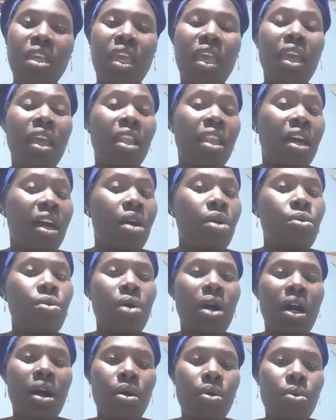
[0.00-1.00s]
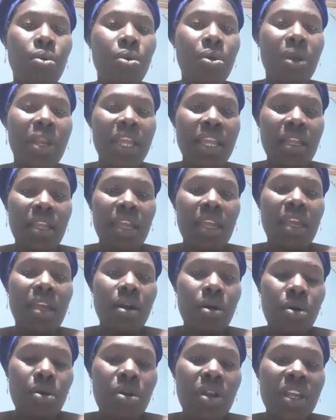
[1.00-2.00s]
and I will
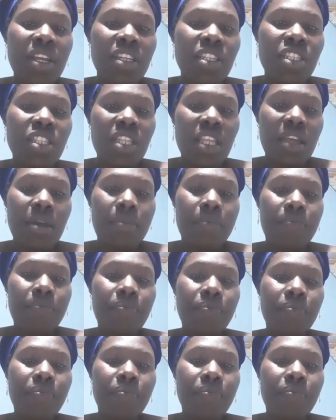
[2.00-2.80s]
encourage them